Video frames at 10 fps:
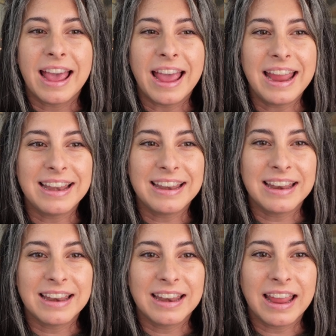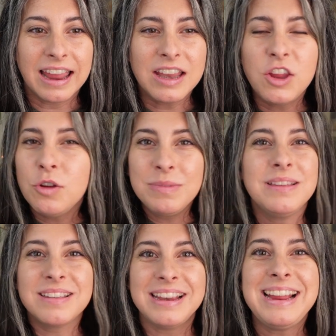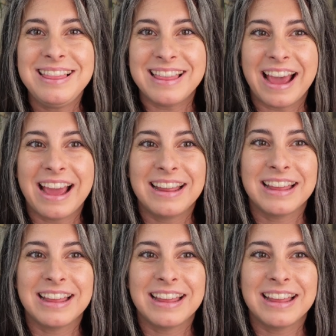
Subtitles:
And humans need that.